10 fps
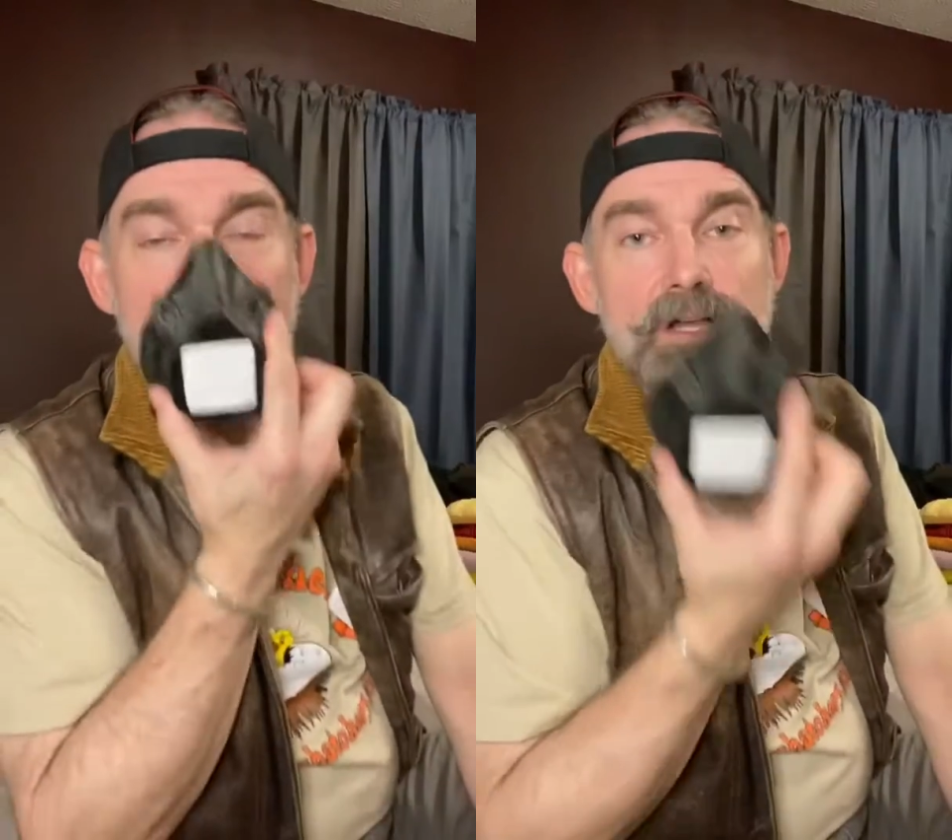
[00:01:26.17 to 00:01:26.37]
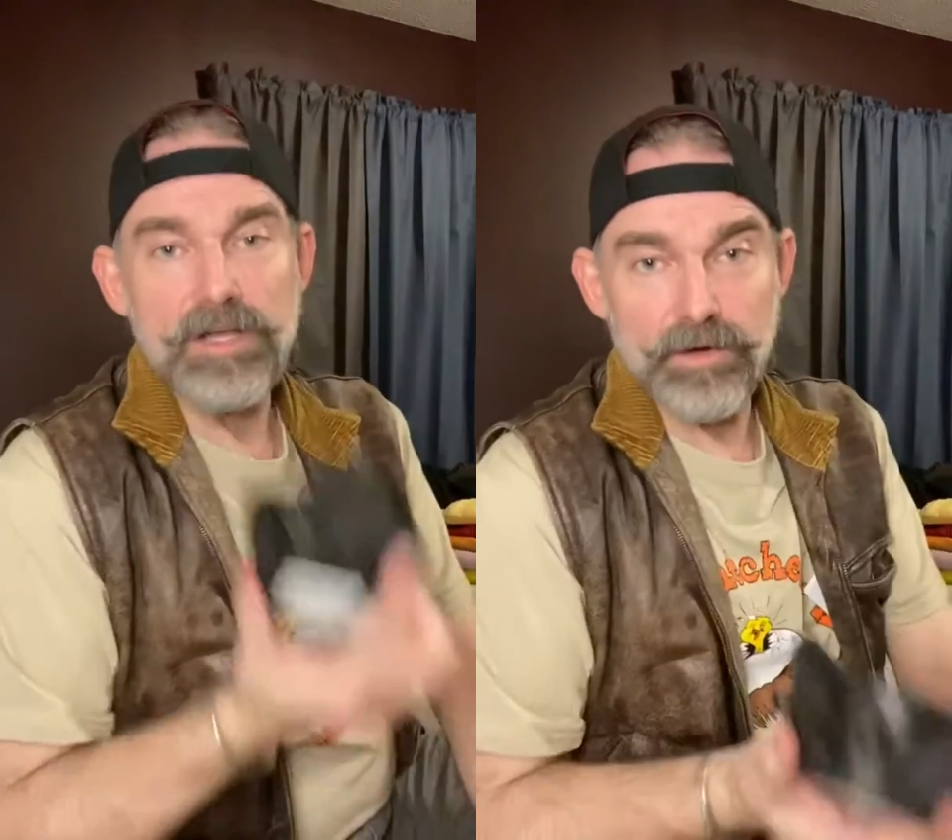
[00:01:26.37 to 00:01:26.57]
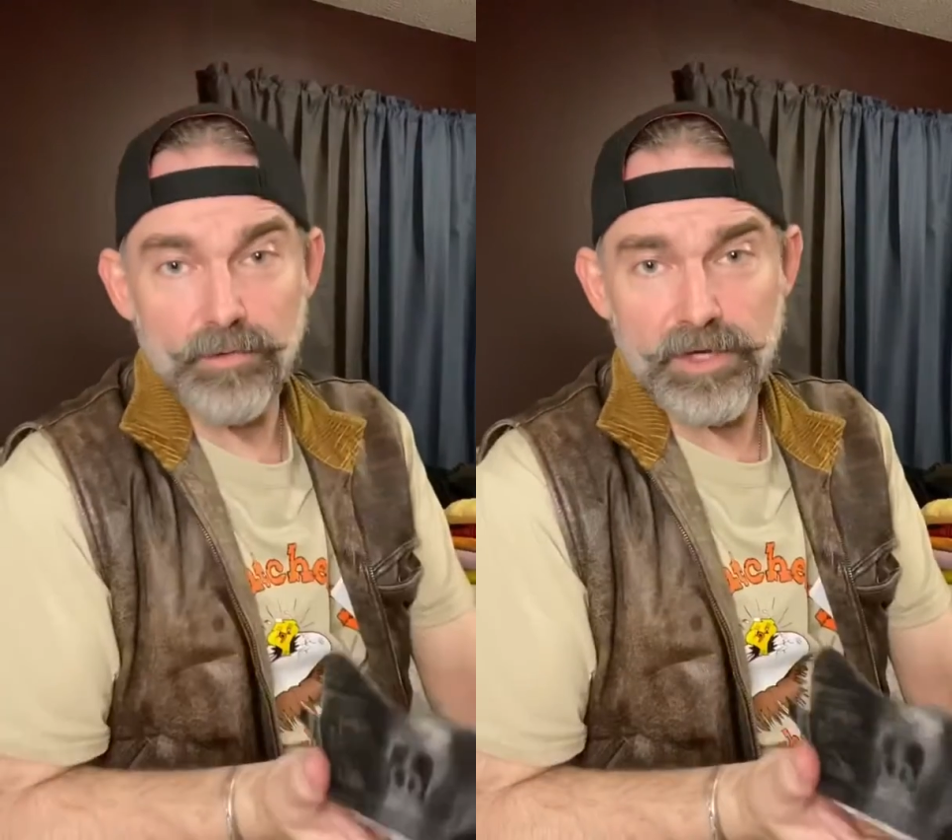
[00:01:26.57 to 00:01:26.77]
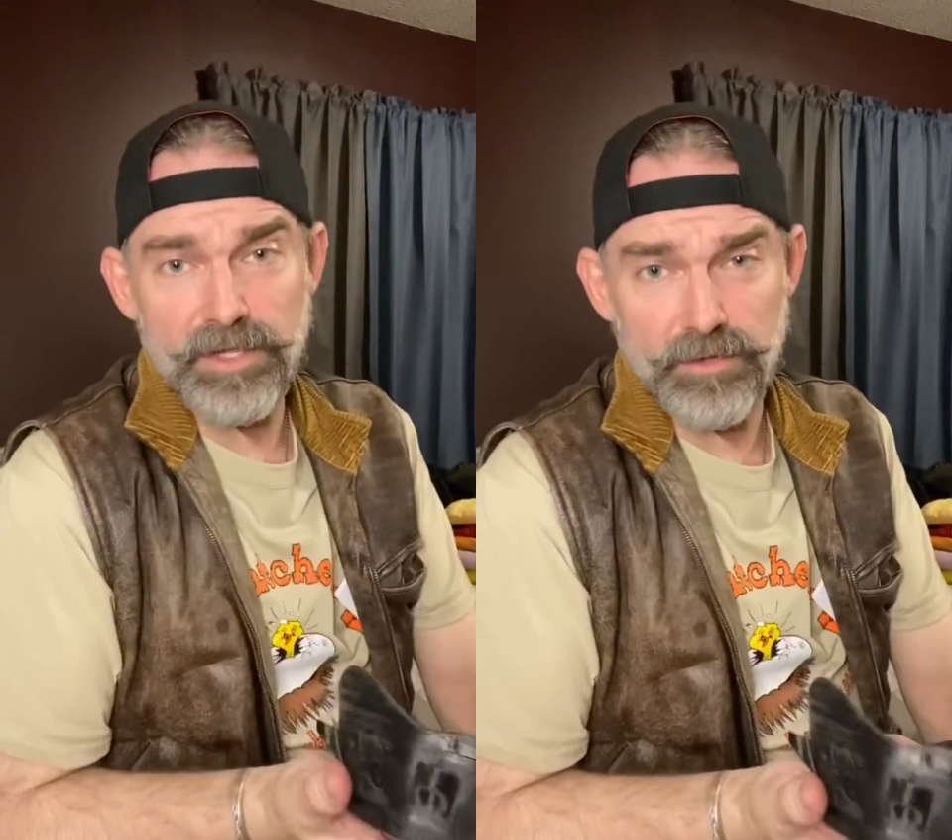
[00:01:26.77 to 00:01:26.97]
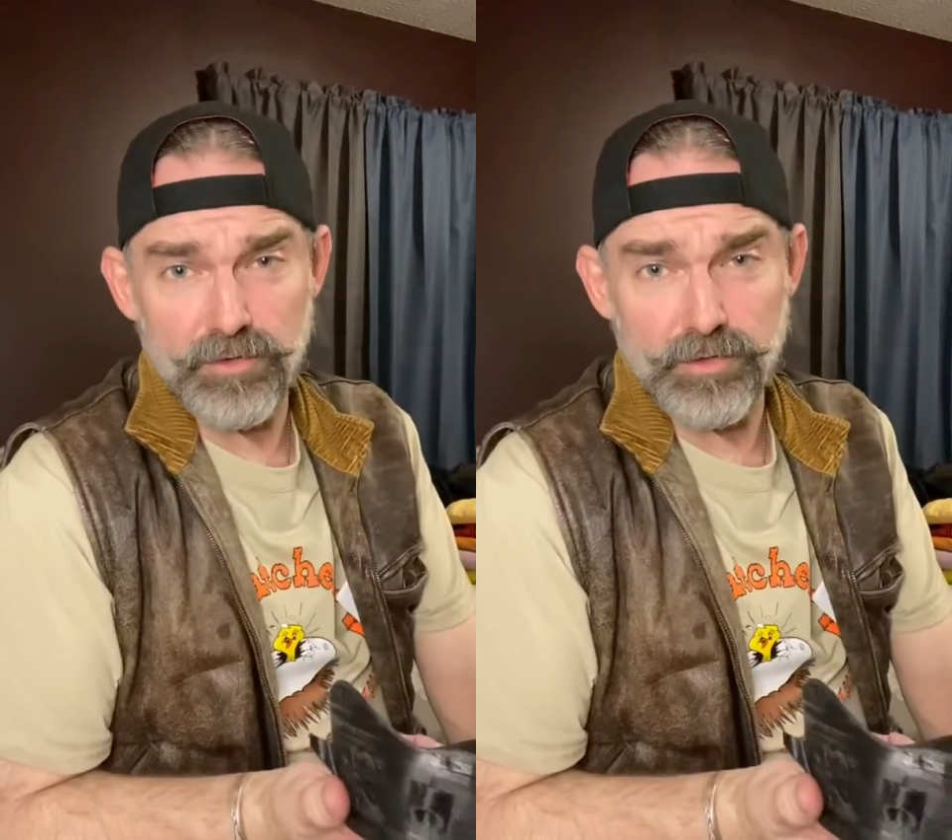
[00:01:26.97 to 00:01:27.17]
a
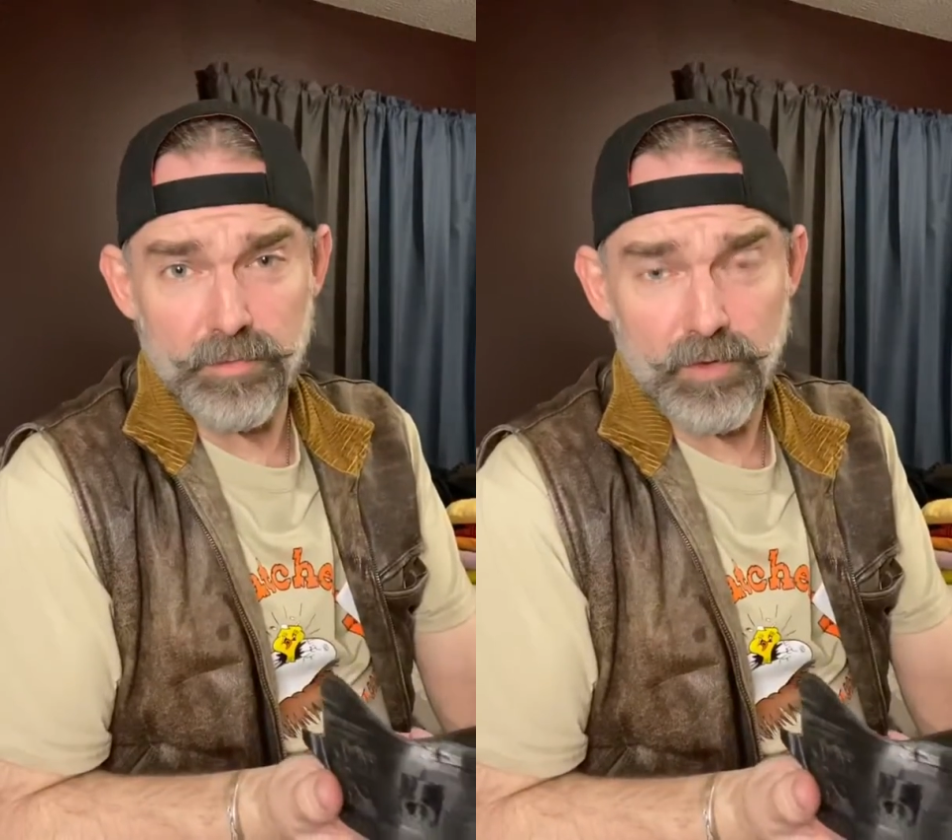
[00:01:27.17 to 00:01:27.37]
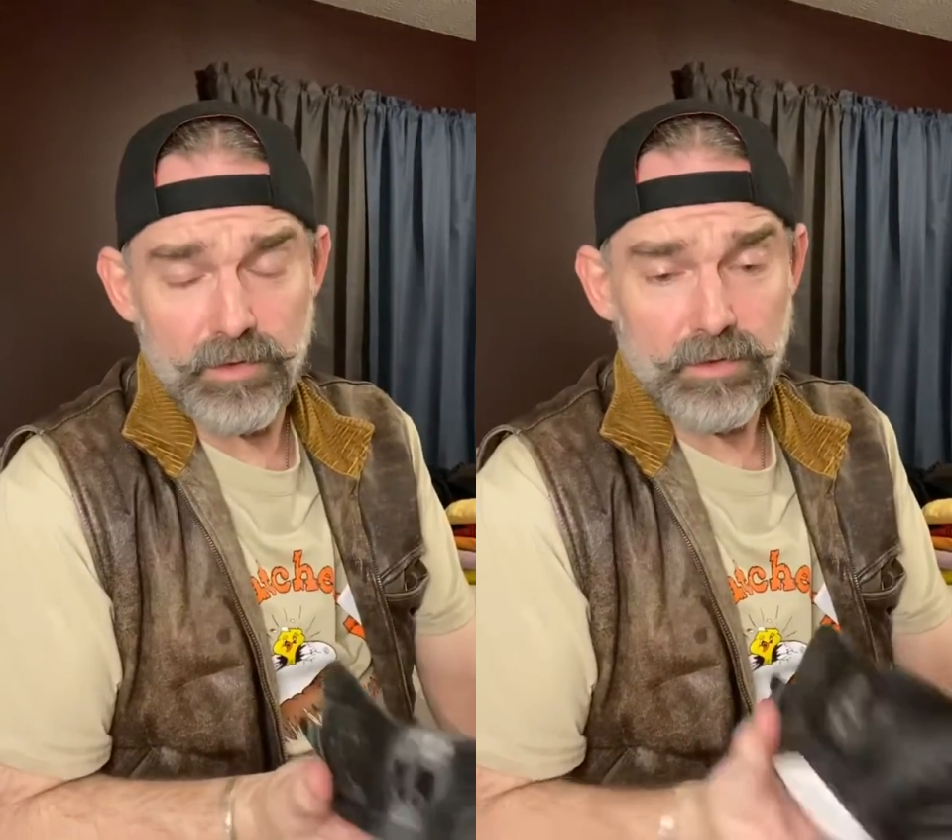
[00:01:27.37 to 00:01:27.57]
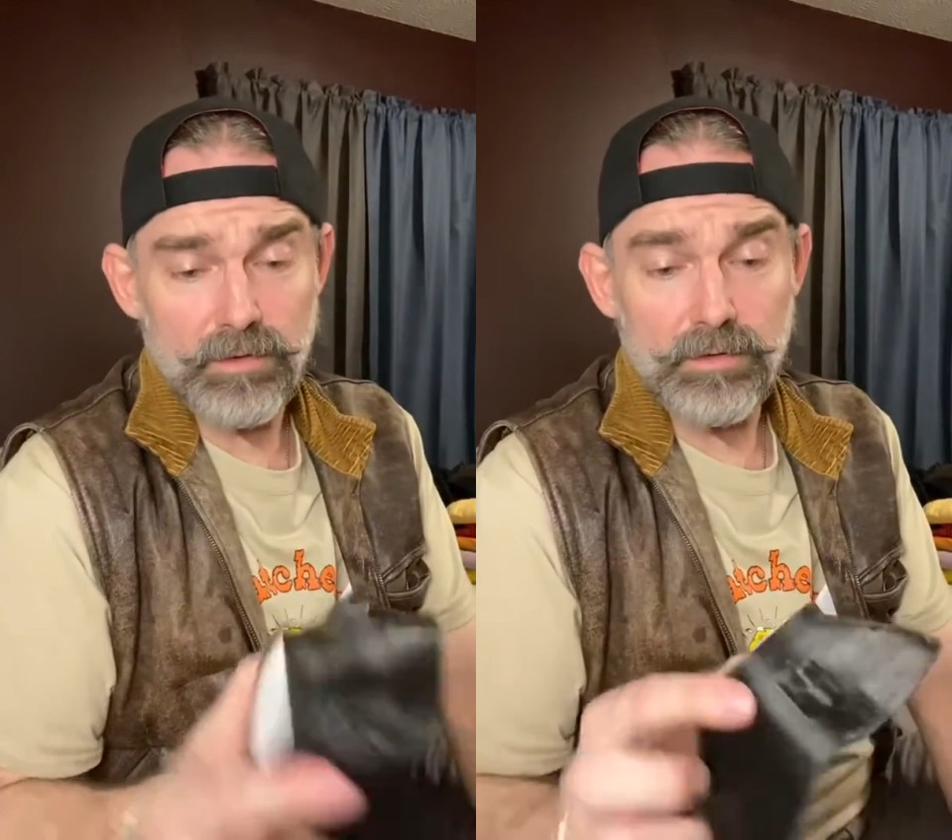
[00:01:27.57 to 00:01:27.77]
reusable,